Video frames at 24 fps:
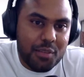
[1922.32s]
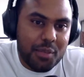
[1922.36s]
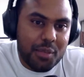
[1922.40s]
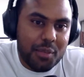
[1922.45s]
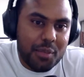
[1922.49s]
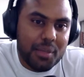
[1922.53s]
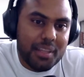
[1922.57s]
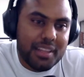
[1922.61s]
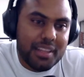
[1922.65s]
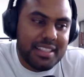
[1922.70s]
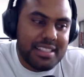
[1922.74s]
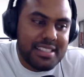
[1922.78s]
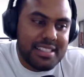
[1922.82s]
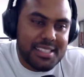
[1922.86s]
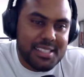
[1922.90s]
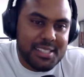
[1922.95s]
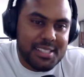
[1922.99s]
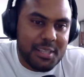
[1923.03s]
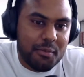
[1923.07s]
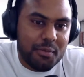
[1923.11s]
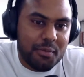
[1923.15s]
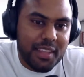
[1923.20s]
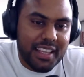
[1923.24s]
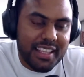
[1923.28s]
but this is
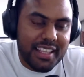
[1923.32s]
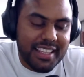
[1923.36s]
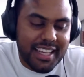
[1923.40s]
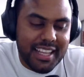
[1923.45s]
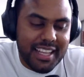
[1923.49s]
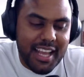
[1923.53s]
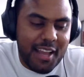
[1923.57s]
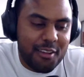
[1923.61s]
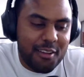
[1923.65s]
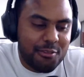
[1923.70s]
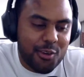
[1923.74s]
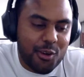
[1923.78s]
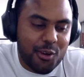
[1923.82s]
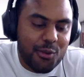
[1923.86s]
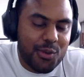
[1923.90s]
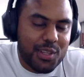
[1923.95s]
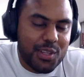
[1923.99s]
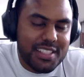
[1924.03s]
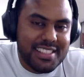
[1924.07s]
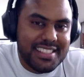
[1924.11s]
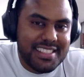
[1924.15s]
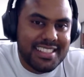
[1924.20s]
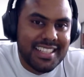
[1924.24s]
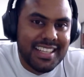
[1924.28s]
something that I've
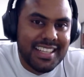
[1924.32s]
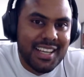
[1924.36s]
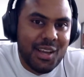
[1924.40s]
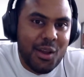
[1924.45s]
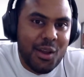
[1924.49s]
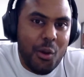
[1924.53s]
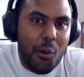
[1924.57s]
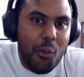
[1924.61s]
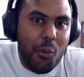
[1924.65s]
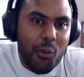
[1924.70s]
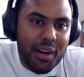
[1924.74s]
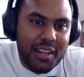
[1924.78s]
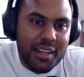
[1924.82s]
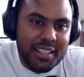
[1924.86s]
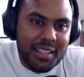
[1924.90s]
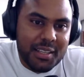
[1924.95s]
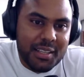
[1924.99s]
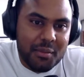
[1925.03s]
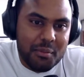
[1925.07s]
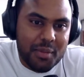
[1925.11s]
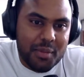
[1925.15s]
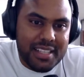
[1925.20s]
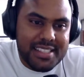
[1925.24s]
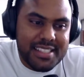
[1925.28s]
always wondered
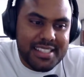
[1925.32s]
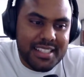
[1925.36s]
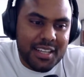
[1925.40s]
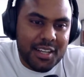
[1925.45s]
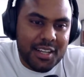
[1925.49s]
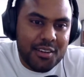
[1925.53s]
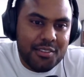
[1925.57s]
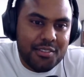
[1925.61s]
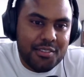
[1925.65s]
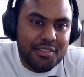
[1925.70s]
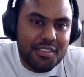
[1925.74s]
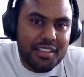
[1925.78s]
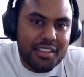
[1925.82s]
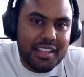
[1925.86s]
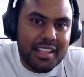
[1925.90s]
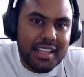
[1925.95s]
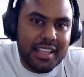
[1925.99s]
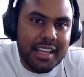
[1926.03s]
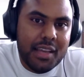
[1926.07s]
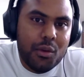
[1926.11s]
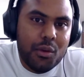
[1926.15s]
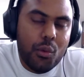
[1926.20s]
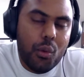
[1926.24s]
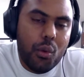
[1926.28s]
myself.
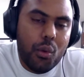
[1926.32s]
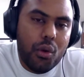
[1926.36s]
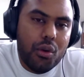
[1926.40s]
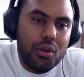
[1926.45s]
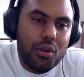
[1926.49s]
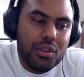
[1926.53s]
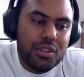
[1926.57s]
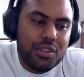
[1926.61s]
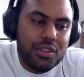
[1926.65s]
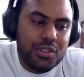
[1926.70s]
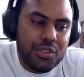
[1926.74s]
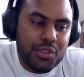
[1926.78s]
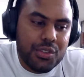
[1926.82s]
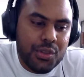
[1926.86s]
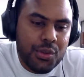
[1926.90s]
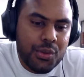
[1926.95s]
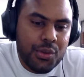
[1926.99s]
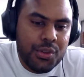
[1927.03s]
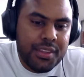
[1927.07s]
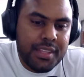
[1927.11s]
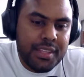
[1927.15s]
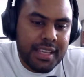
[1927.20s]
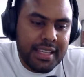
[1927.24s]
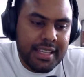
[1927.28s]
Like, do you
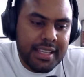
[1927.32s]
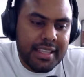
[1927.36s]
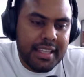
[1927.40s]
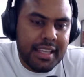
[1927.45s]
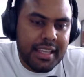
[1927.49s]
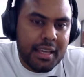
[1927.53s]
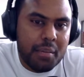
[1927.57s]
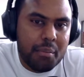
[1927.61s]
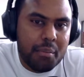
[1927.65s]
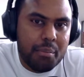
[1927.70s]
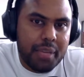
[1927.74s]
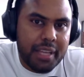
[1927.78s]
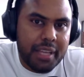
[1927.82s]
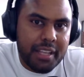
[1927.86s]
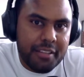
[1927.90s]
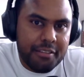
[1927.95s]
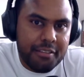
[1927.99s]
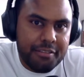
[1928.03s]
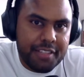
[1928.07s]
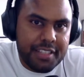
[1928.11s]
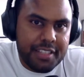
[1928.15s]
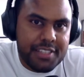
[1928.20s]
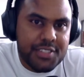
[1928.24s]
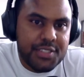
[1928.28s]
think there are
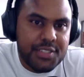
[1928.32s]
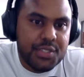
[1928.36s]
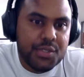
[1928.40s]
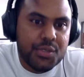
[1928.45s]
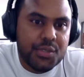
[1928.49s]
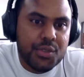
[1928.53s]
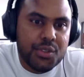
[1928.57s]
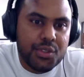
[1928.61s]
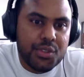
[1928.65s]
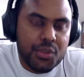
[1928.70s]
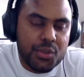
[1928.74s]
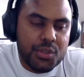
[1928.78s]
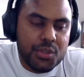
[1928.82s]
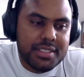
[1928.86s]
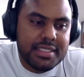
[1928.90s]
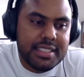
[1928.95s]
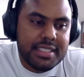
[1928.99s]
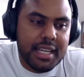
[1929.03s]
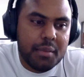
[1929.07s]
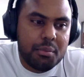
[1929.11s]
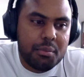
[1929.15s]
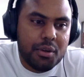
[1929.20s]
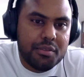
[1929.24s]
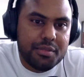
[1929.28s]
benefits to those
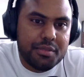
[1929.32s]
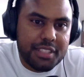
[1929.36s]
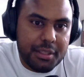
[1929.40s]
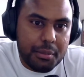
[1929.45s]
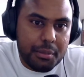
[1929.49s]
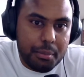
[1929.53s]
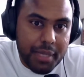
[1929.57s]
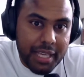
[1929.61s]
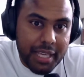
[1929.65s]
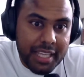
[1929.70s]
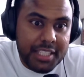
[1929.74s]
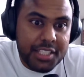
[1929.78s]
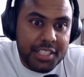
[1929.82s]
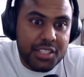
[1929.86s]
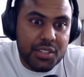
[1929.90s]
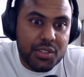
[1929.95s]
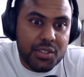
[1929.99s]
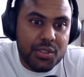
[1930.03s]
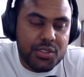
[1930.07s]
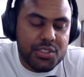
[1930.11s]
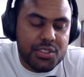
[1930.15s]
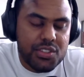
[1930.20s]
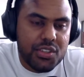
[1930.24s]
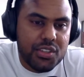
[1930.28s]
type of debate
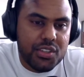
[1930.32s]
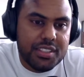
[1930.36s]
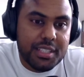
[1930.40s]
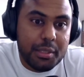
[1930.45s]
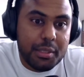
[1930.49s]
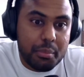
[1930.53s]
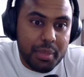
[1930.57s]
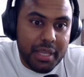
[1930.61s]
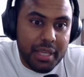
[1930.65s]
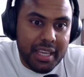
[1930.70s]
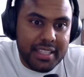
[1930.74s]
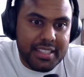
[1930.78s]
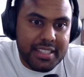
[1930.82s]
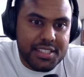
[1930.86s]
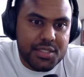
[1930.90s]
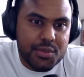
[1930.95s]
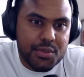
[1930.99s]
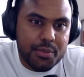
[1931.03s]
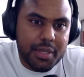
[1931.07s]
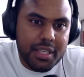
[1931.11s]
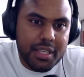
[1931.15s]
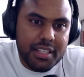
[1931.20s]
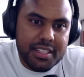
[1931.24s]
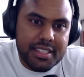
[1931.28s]
shows or debates?
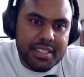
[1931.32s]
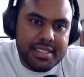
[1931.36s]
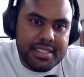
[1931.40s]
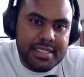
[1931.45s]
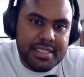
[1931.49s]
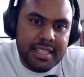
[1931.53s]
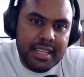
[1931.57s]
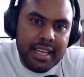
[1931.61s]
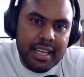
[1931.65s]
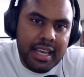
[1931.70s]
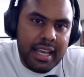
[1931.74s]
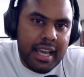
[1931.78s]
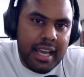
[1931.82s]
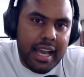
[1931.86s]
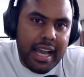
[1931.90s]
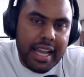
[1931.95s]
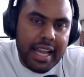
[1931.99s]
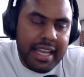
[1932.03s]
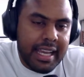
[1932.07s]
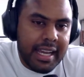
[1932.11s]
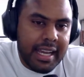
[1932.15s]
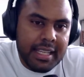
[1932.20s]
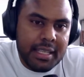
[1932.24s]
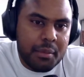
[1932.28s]
Because I
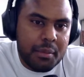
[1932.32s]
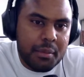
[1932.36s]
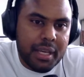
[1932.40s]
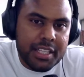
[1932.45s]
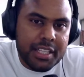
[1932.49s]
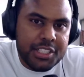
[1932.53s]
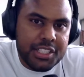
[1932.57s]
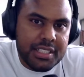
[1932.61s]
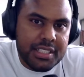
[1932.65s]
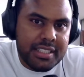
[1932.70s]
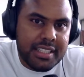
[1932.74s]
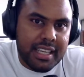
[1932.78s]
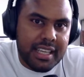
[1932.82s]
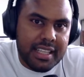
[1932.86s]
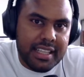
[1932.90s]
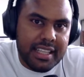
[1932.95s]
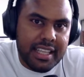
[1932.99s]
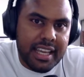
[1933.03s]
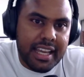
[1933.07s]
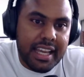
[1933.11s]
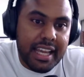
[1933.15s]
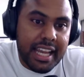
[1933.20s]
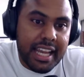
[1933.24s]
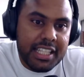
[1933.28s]
can't imagine that
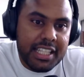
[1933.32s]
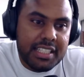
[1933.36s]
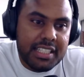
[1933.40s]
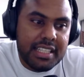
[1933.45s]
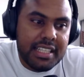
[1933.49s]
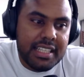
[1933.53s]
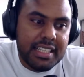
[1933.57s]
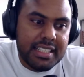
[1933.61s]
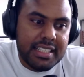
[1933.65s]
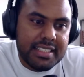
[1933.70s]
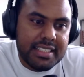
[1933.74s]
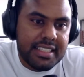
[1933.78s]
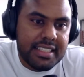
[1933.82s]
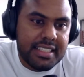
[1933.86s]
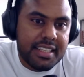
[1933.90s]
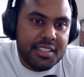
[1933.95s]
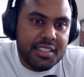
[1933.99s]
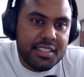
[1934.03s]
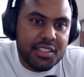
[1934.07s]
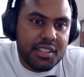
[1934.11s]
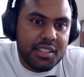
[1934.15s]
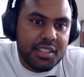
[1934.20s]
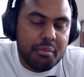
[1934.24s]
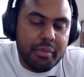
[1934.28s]
they're actually listening
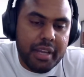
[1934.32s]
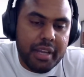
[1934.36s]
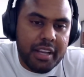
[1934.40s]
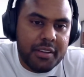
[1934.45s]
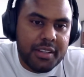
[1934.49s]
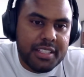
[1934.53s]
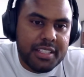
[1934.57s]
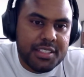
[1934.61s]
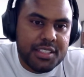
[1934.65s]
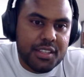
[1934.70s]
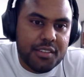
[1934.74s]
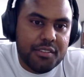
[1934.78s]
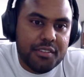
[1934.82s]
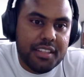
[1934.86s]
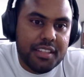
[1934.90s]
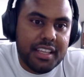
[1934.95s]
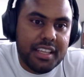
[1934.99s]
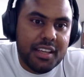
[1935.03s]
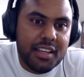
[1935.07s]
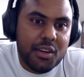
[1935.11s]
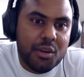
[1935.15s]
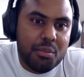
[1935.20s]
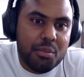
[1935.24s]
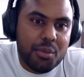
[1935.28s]
to the merits of the
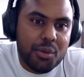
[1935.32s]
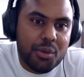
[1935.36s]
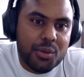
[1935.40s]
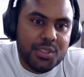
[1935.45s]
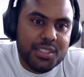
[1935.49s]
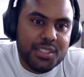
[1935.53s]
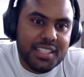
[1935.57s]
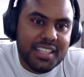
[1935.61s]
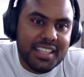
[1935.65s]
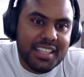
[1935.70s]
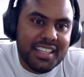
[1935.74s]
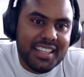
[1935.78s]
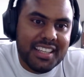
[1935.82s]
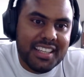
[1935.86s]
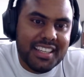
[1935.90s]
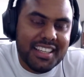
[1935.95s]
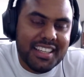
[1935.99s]
opposing